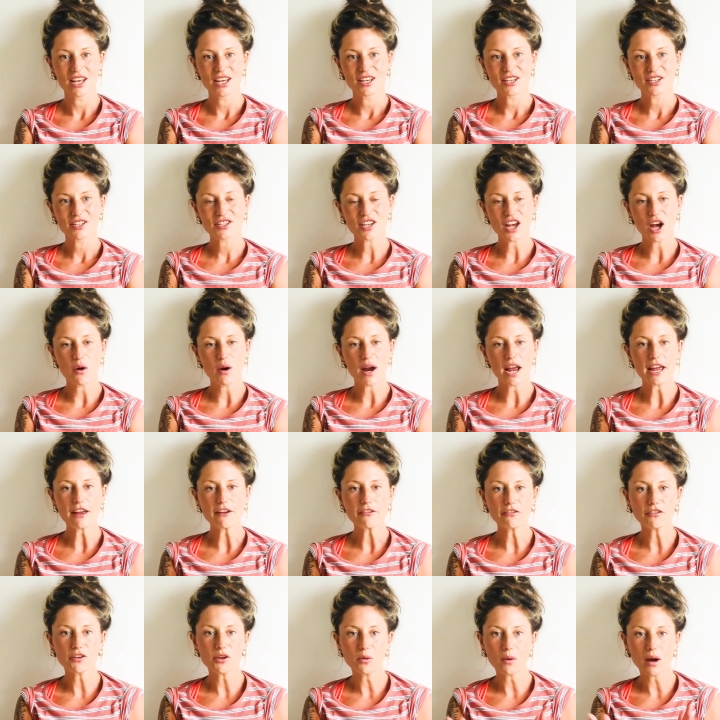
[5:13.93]
So
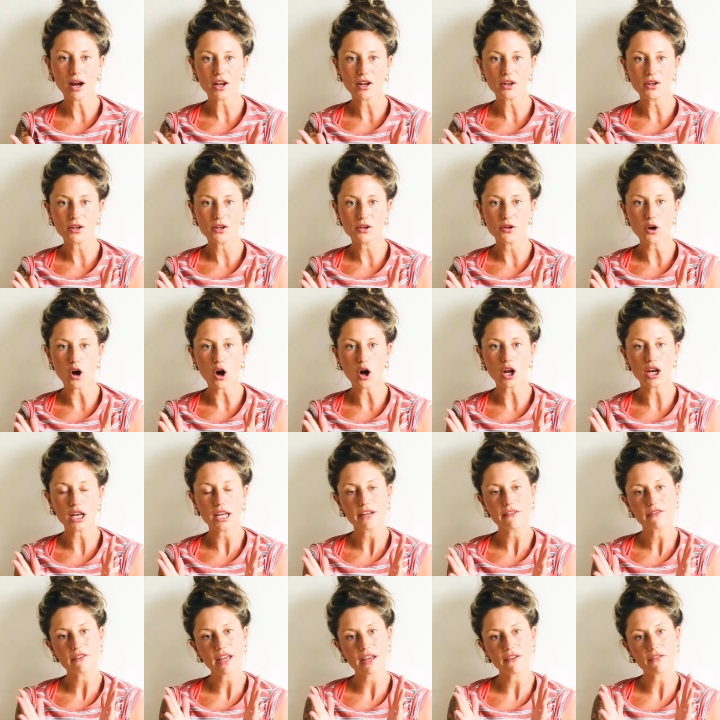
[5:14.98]
if you are not
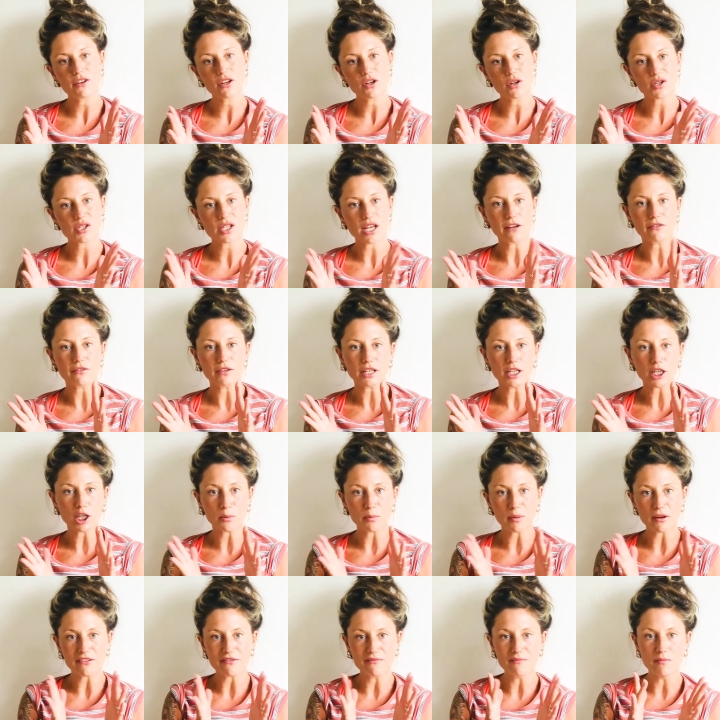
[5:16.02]
giving yourself a little
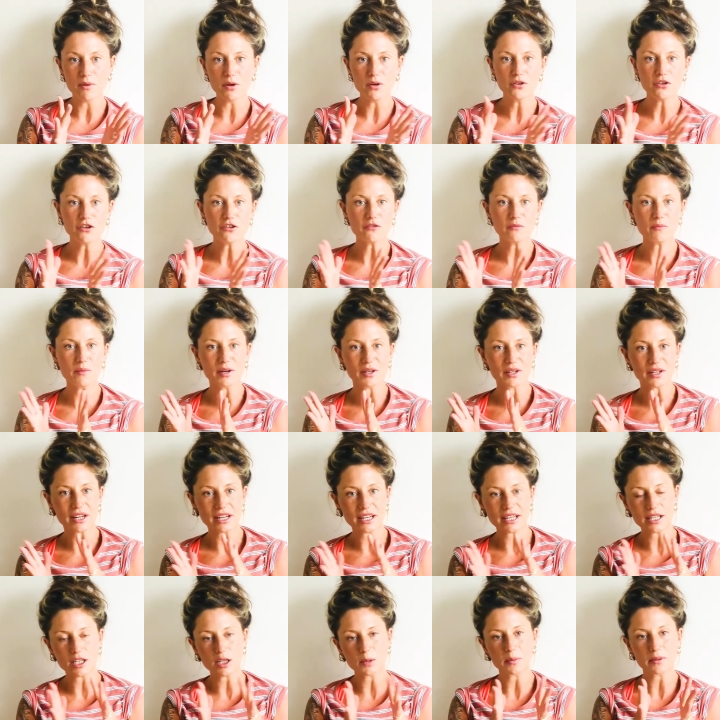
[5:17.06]
bit of movement, a
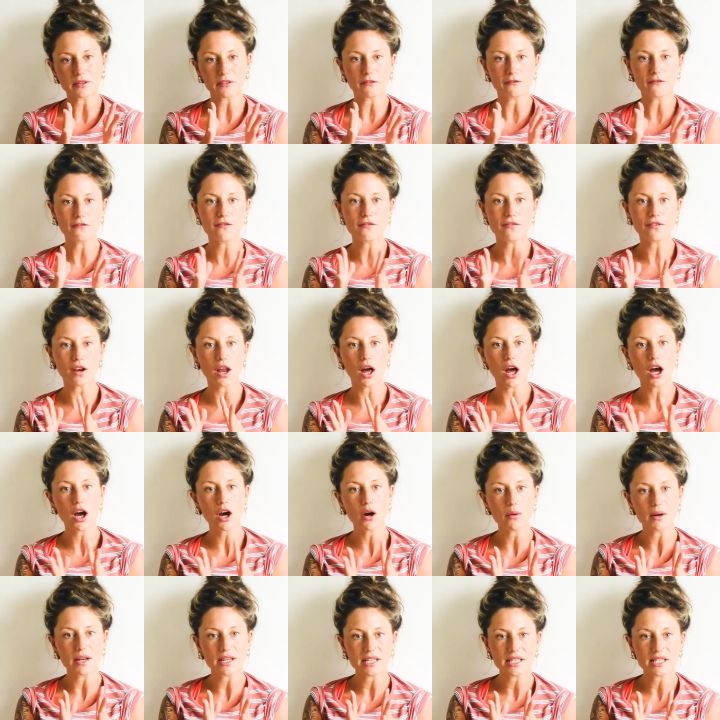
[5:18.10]
little bit of
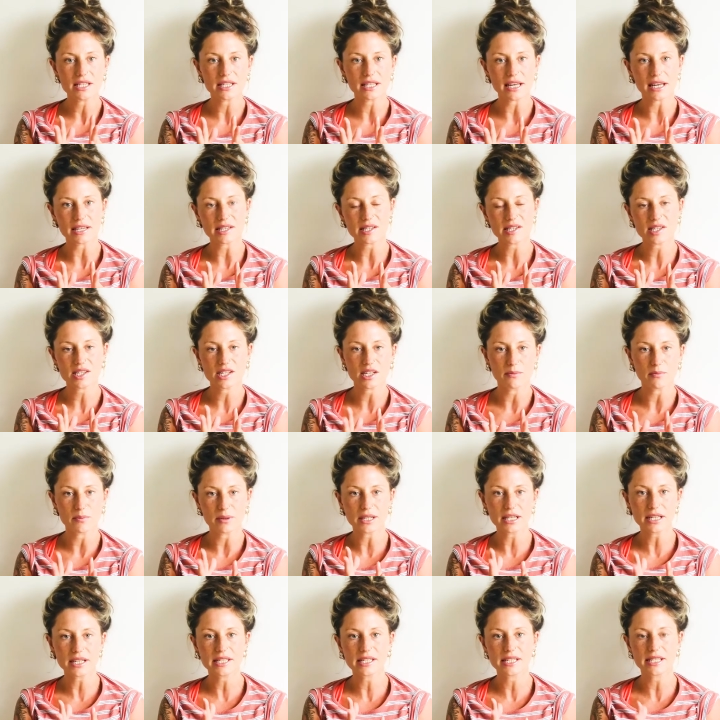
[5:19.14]
flow into that
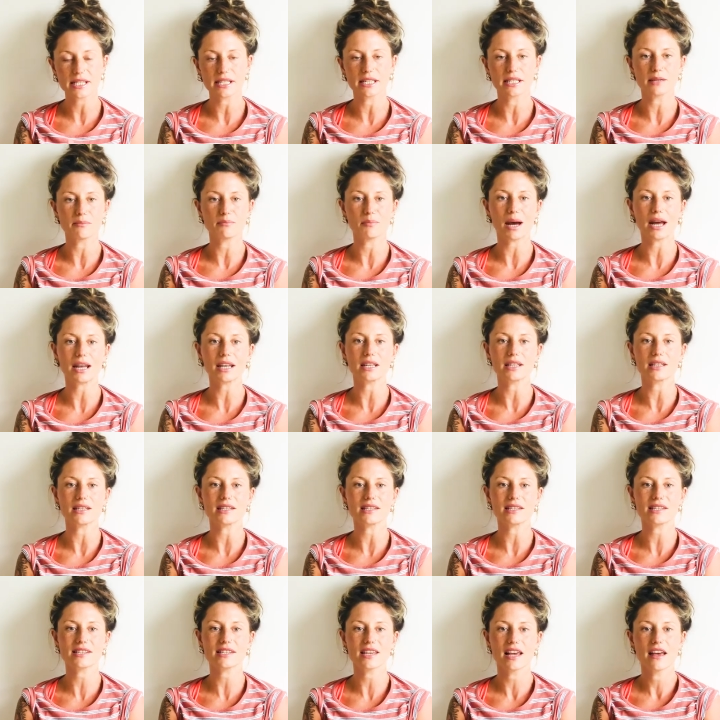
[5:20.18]
stability and the
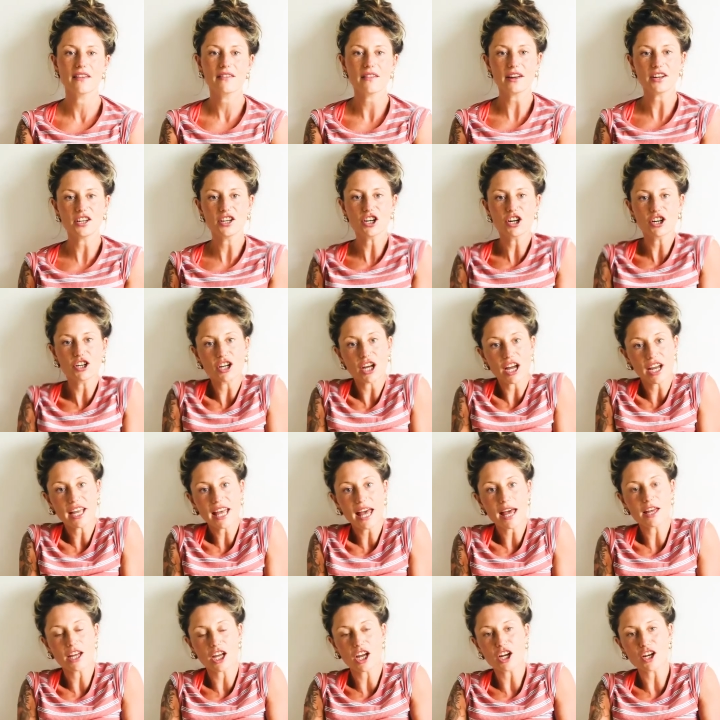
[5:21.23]
balance, then you're going
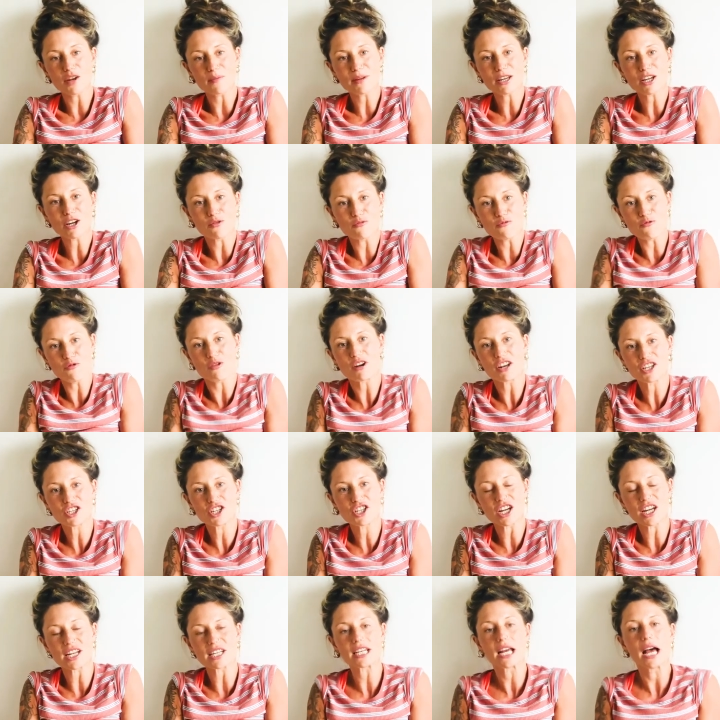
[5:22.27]
to become
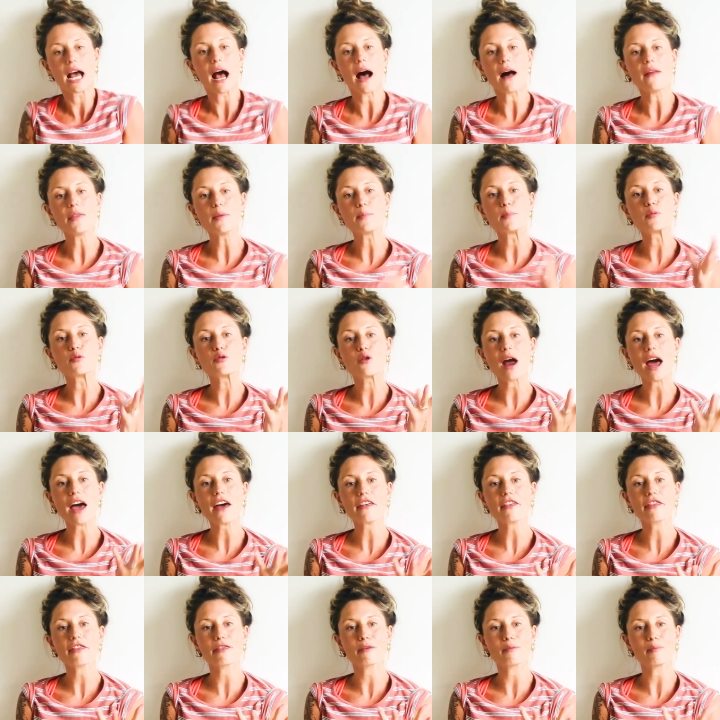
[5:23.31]
rigid. And the
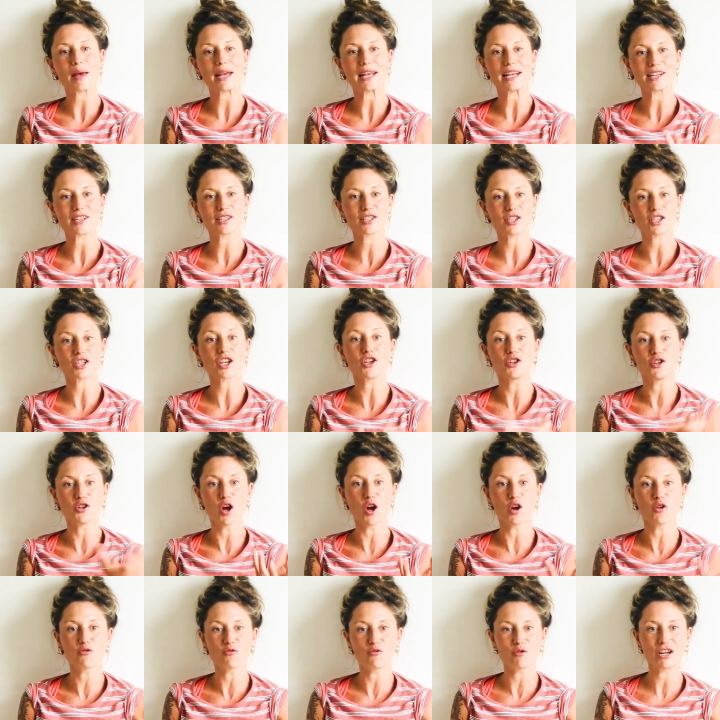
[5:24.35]
breath makes us
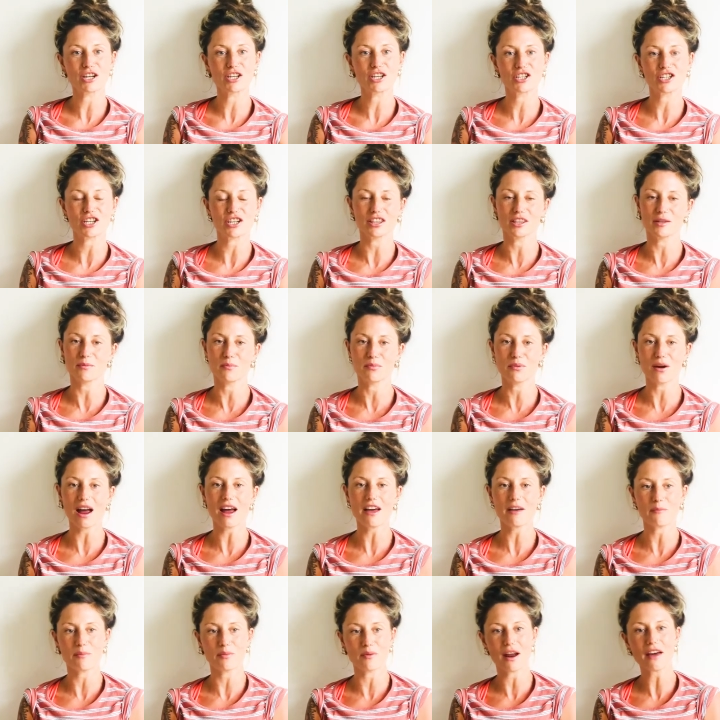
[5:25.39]
non-rigid. The
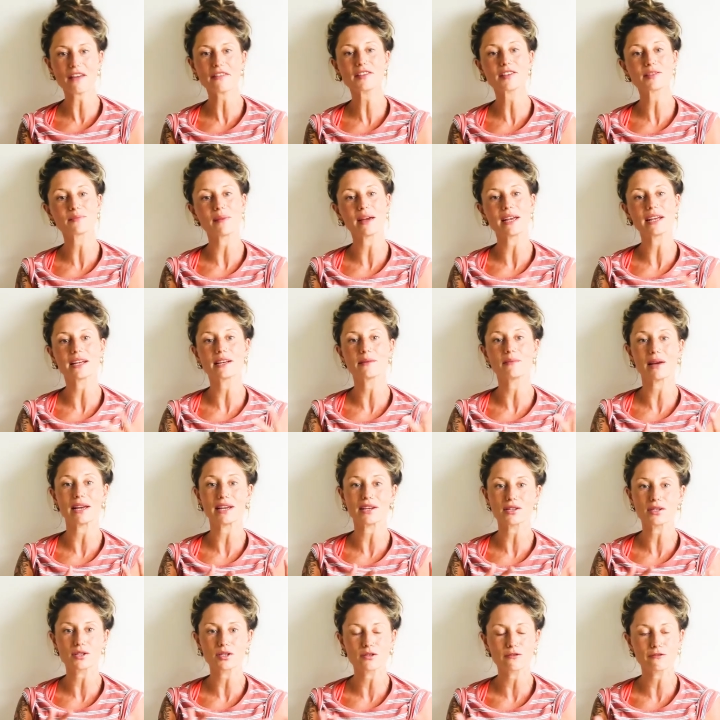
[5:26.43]
breath
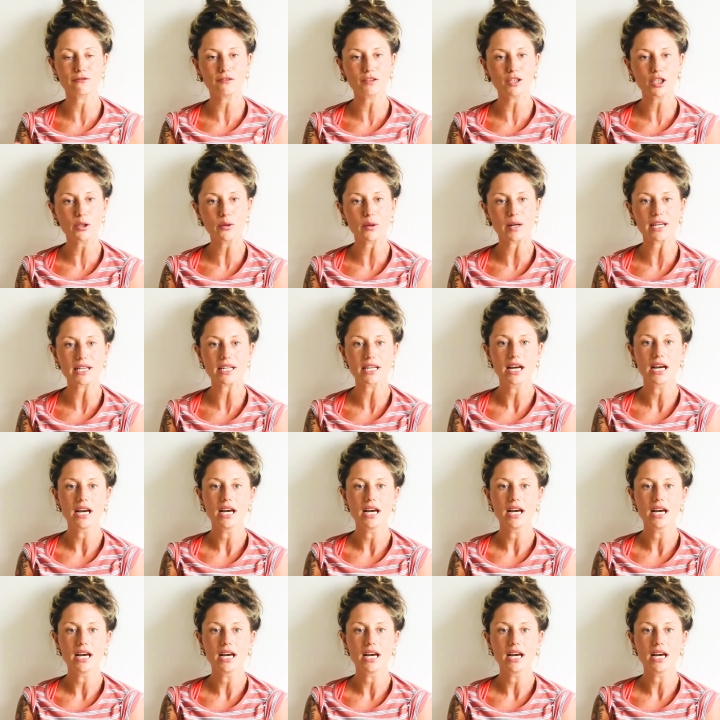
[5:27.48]
makes us fluid.